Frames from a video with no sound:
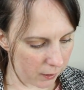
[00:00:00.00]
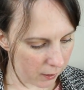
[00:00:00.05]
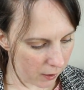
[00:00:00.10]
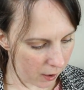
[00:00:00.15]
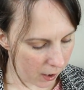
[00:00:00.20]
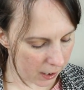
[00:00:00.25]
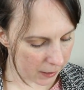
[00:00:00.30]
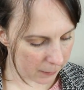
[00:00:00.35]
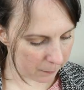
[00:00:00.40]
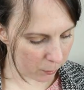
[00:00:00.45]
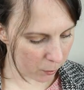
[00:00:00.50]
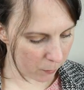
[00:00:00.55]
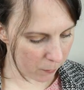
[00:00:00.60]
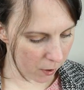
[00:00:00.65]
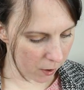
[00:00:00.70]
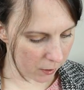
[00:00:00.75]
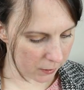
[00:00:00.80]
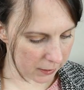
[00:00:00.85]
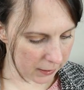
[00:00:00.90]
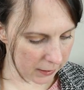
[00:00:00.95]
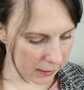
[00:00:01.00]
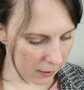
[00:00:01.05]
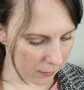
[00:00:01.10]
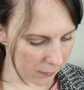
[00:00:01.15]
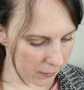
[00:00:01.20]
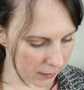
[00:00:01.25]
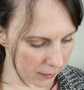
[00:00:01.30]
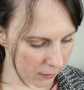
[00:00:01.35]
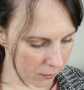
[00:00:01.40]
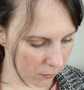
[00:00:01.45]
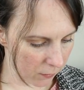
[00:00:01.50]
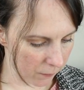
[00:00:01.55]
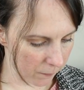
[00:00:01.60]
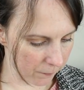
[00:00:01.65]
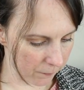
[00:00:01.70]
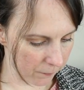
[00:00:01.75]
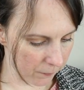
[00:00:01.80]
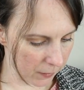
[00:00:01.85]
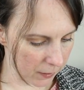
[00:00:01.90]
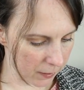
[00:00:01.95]
I had it bookmarked and now it's not,
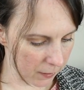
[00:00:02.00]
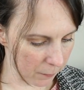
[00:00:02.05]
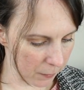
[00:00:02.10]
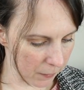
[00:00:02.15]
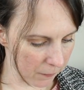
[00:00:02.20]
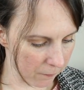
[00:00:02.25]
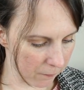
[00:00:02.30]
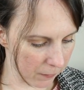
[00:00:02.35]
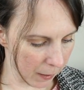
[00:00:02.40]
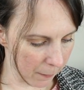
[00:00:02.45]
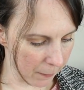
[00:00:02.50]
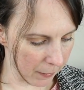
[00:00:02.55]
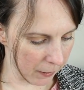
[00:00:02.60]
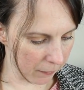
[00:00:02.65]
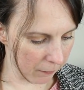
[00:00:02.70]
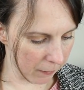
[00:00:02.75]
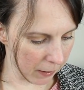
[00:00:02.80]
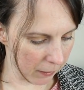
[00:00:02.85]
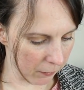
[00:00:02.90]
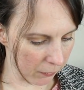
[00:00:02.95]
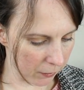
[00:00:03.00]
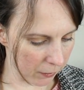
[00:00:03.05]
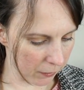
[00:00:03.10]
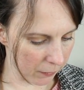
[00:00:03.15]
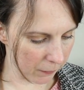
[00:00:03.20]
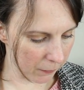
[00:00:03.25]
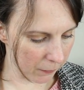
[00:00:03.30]
because I've been flapping around.